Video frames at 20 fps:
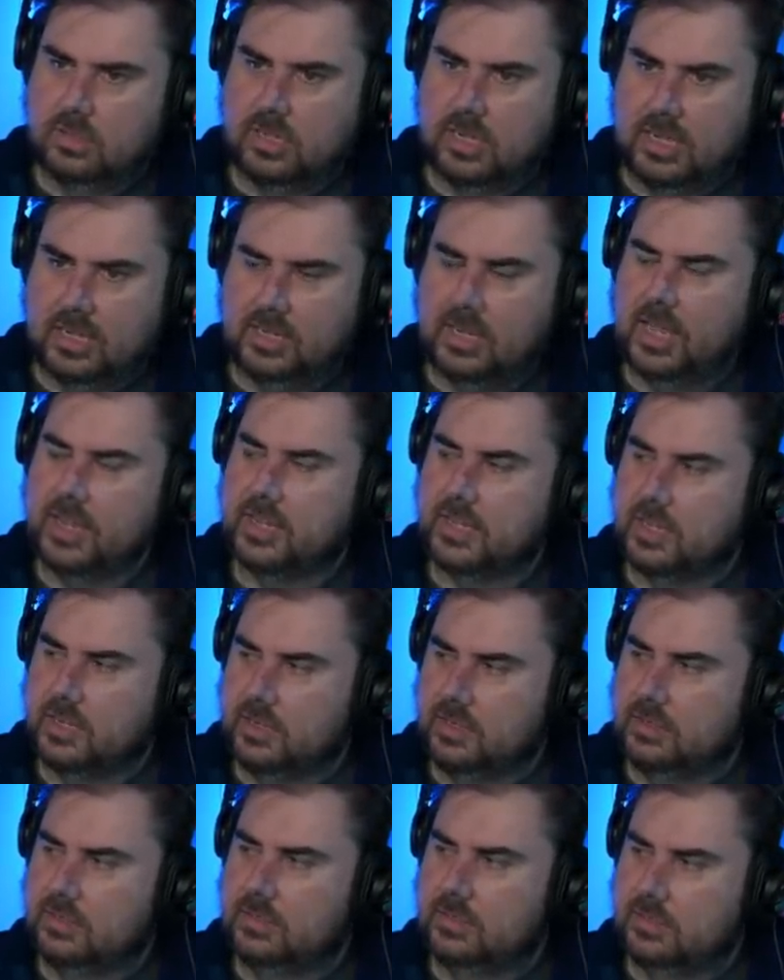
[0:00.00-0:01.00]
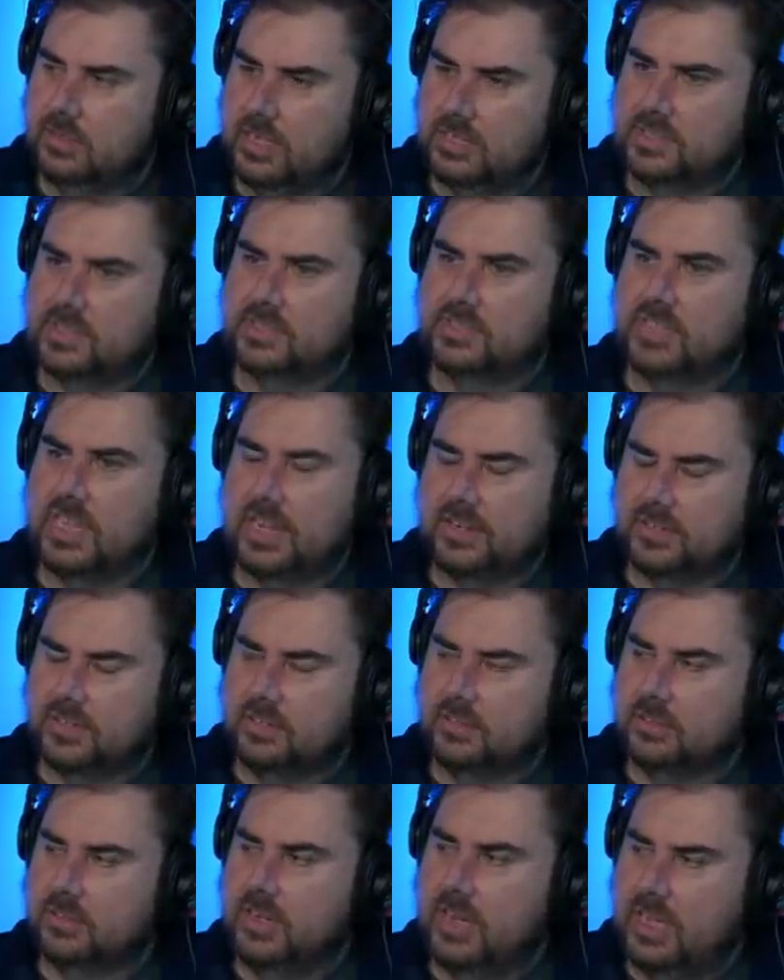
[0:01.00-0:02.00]
I like it. Okay. That's a
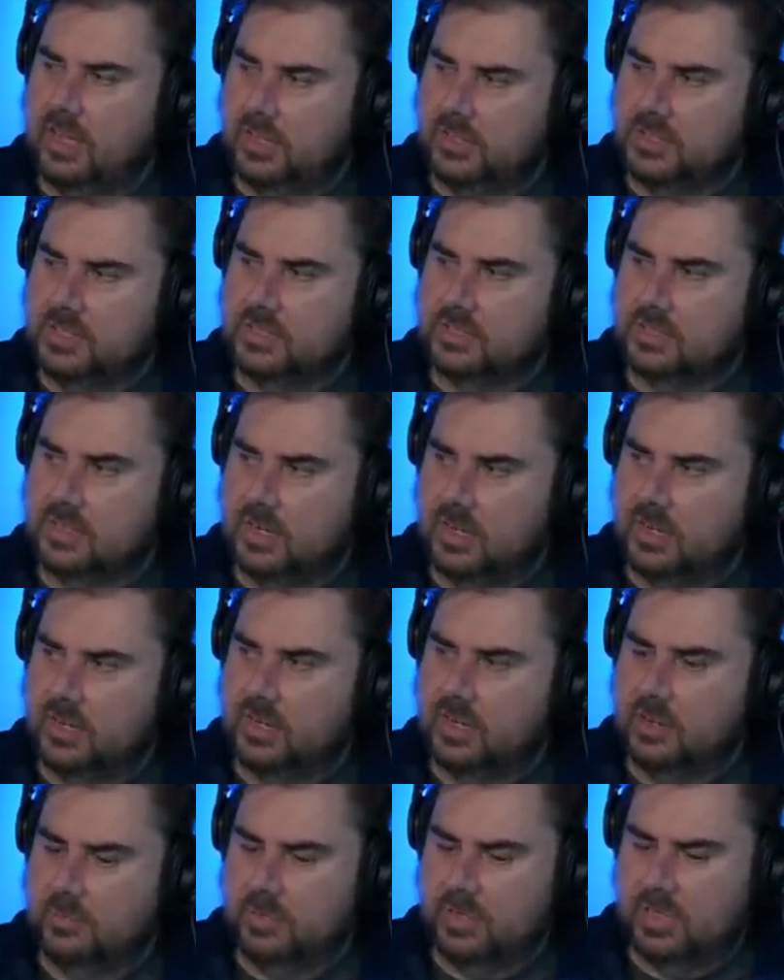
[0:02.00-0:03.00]
technical analysis that I can get